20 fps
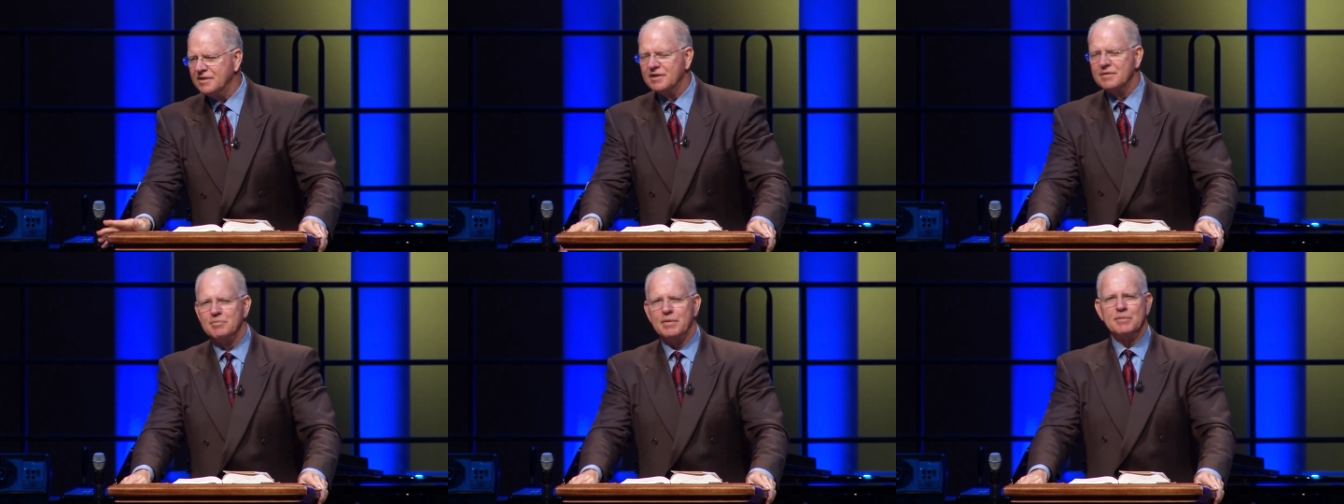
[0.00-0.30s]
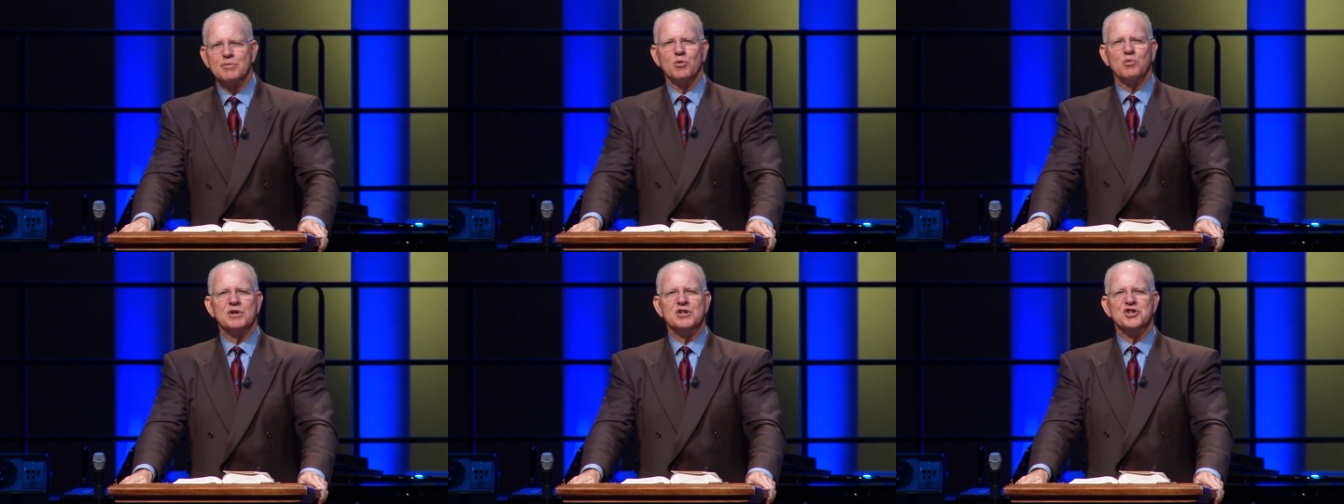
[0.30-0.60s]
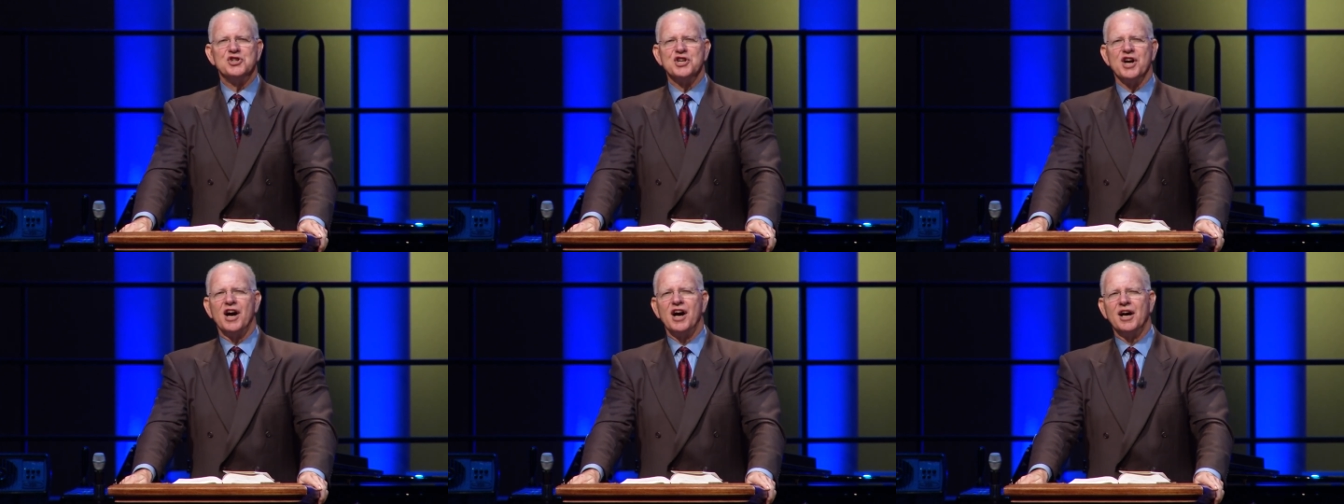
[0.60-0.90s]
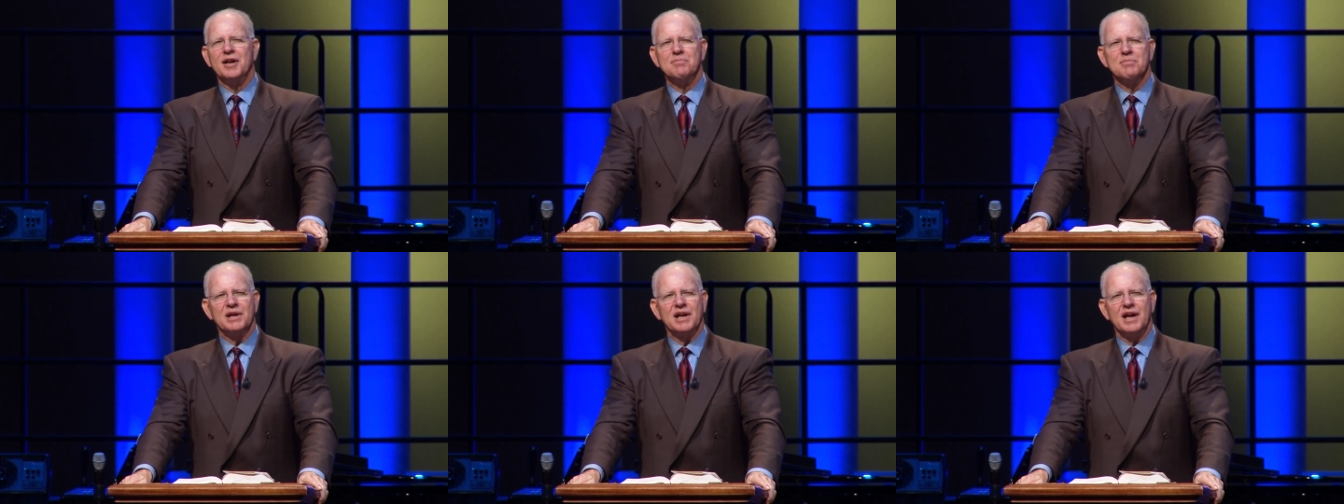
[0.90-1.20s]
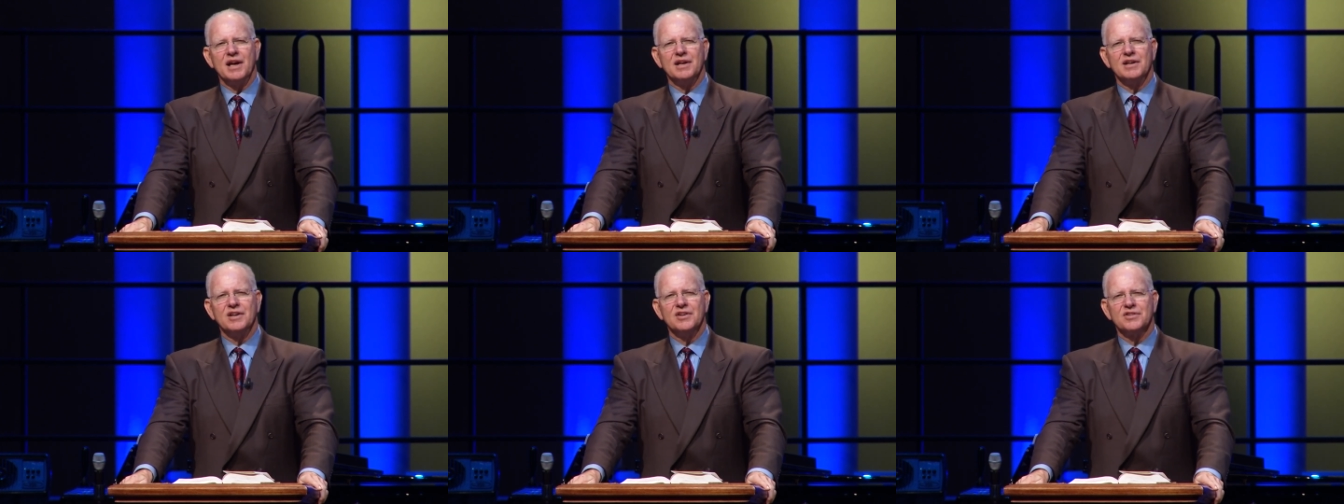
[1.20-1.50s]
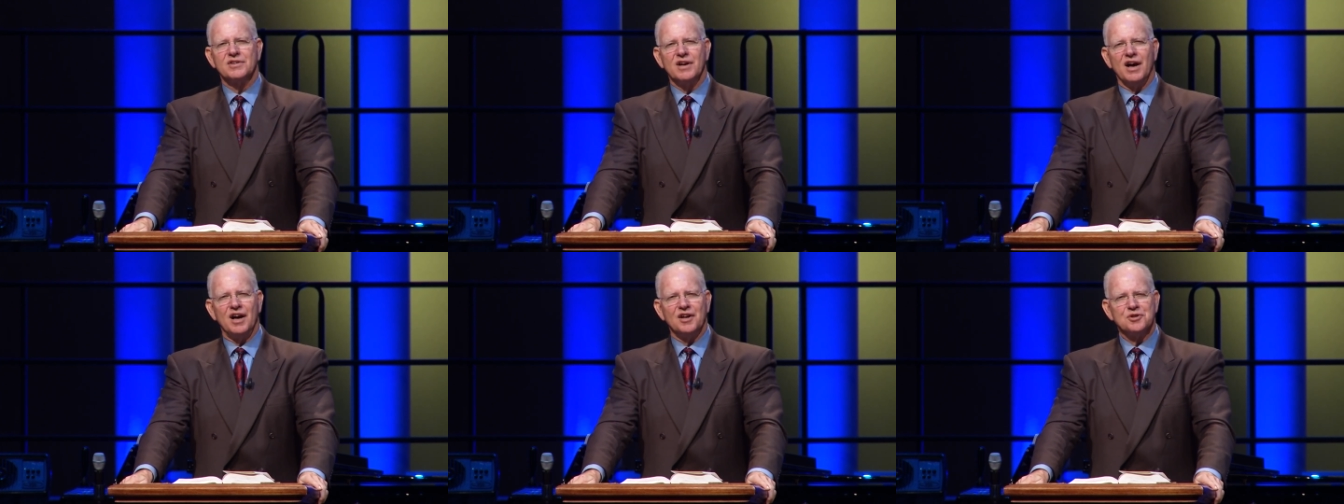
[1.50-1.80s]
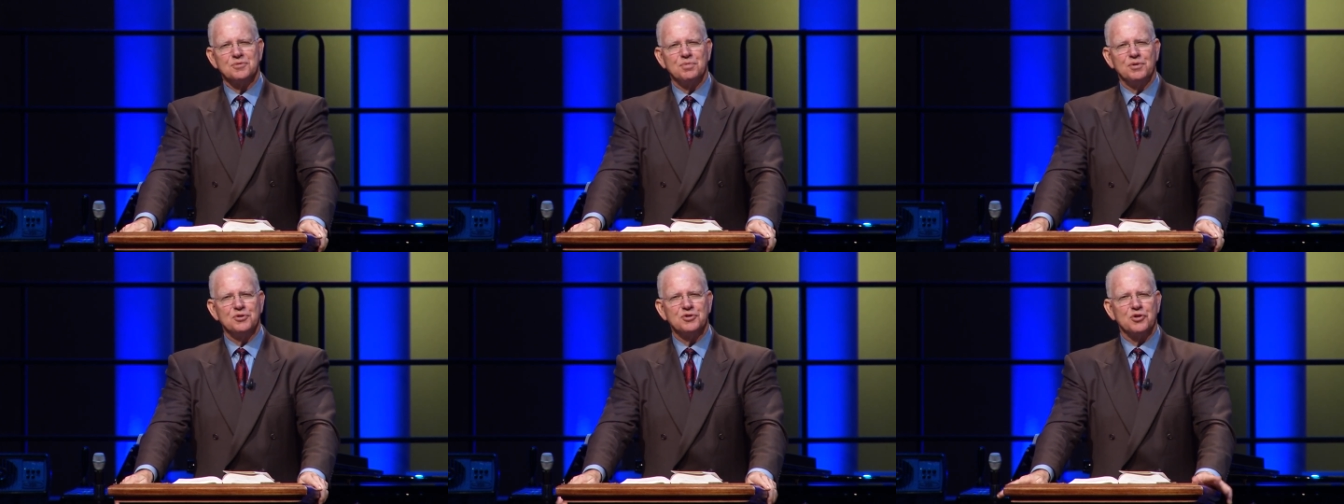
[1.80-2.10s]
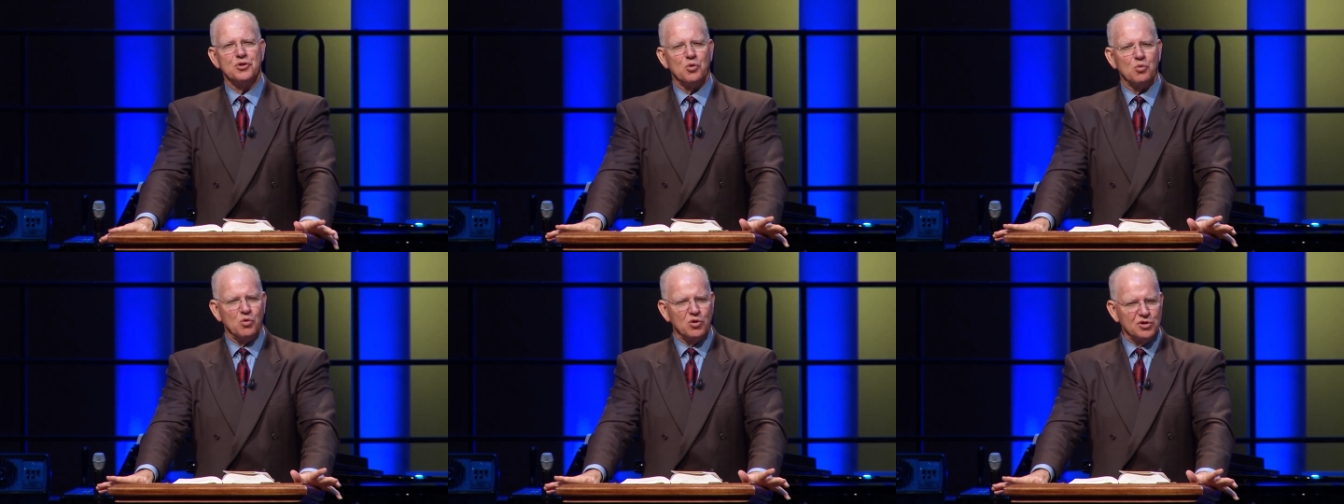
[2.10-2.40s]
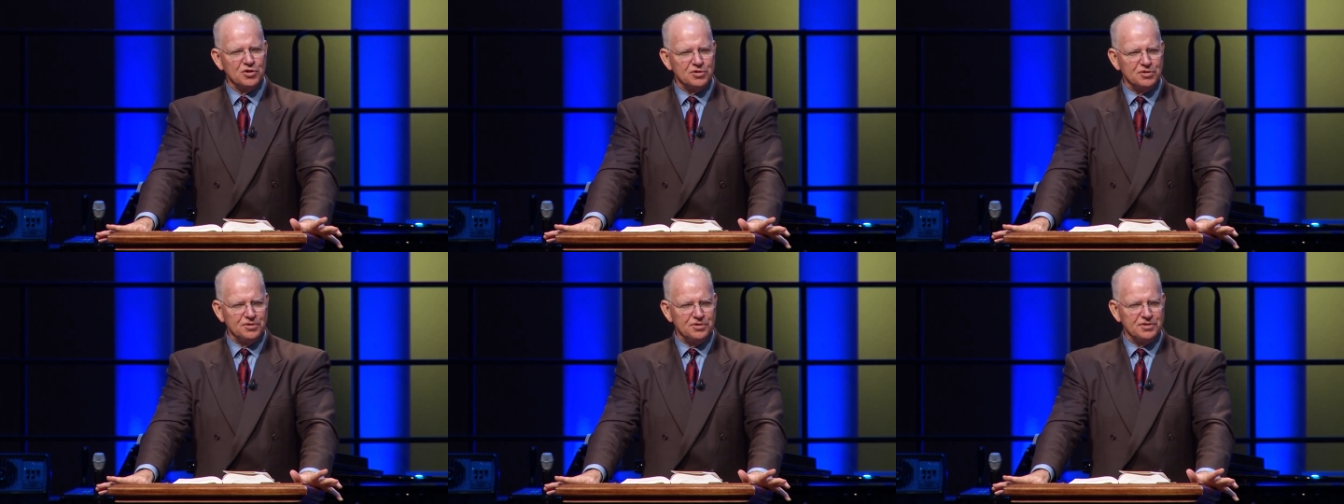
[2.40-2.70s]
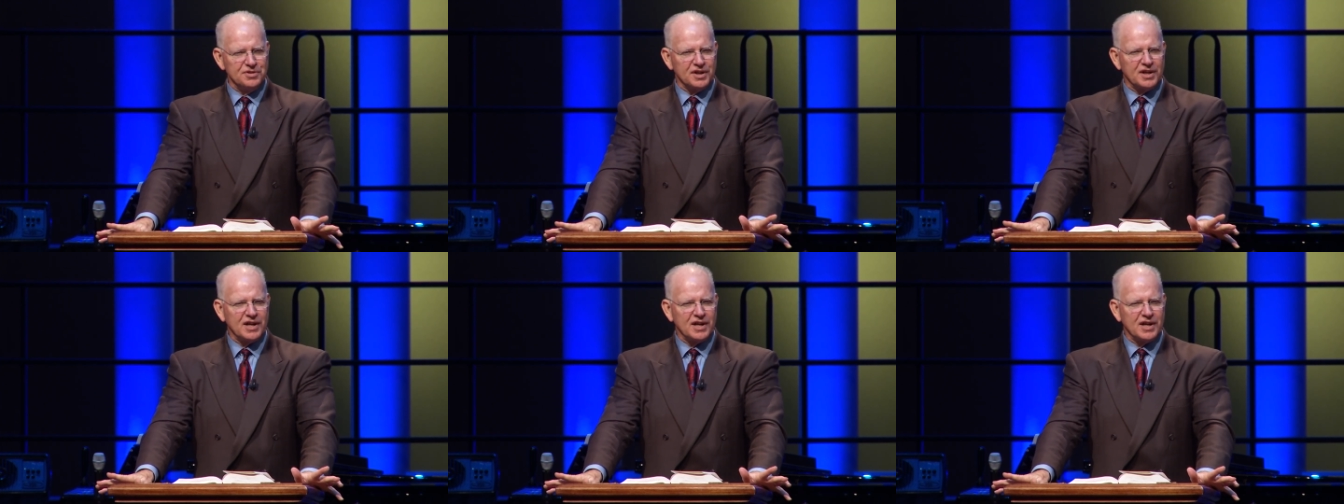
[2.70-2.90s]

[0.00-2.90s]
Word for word: Remember when John began his gospel to the world, the